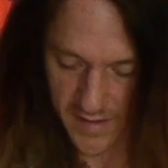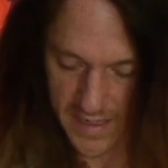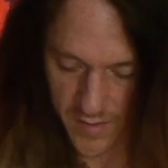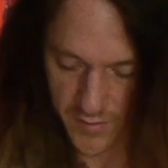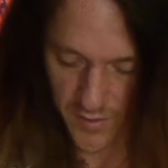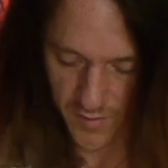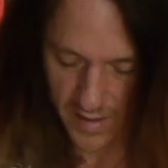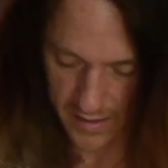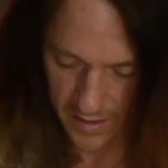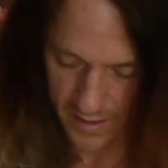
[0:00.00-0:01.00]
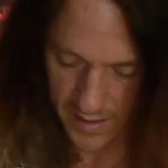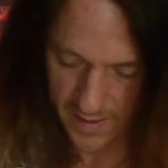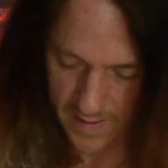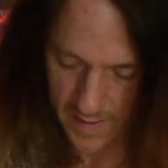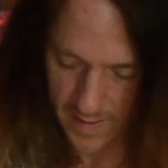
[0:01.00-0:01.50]
down correctly.
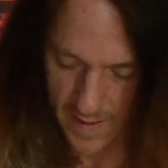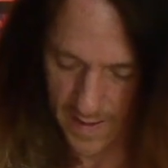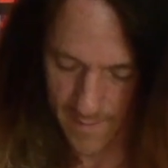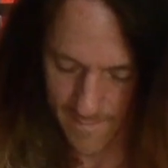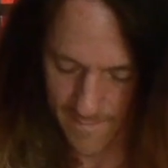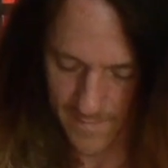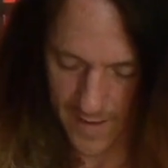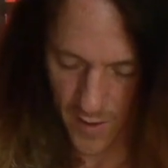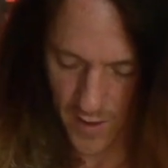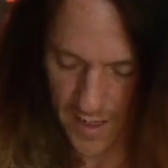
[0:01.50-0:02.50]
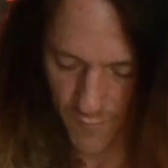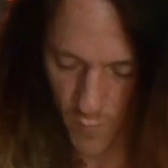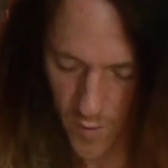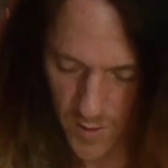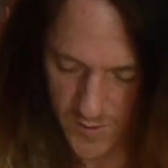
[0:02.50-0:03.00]
Now, they all have
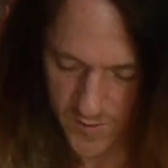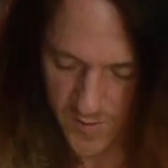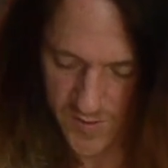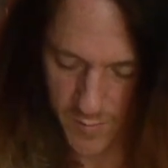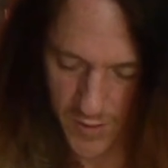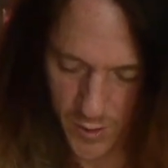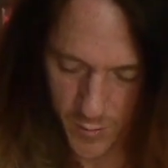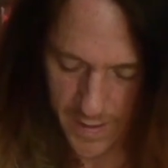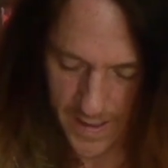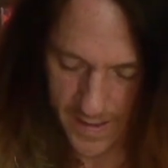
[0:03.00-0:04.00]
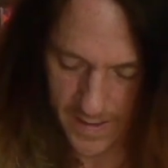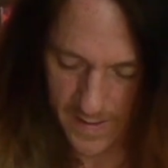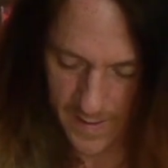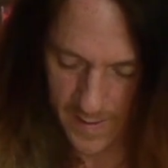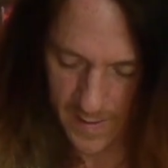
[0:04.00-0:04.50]
washers, so I'm going to go back,
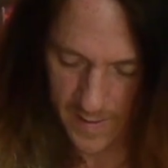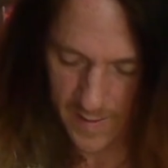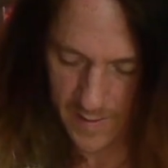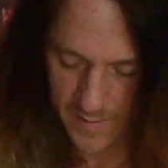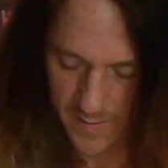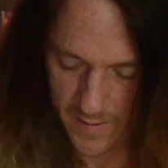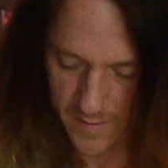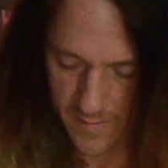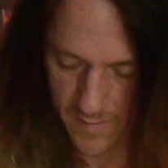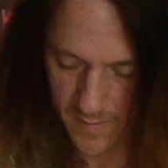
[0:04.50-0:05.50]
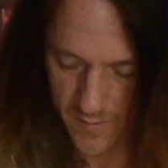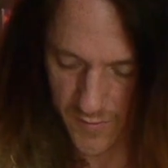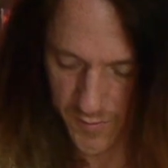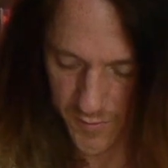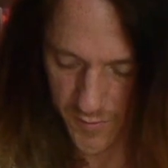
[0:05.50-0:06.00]

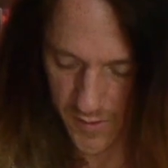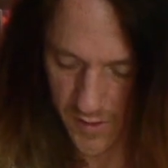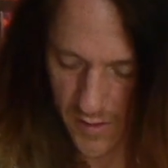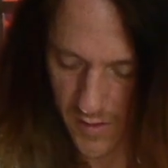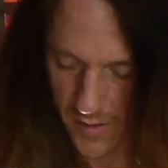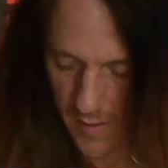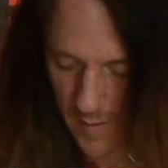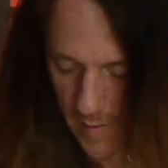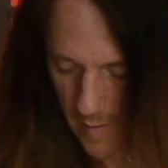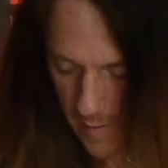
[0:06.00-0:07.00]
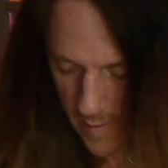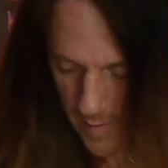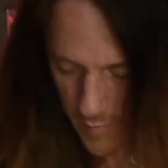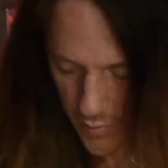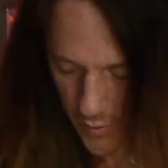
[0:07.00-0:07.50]
unscrew the
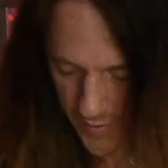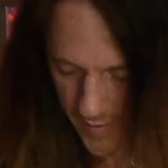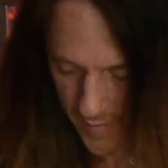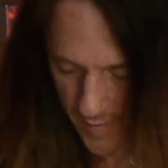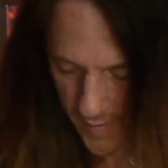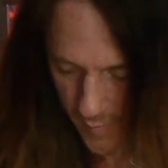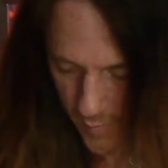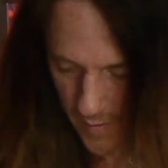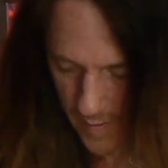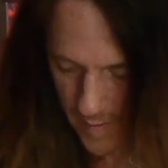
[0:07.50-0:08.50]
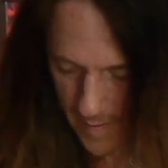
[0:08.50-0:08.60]
bolt on this one.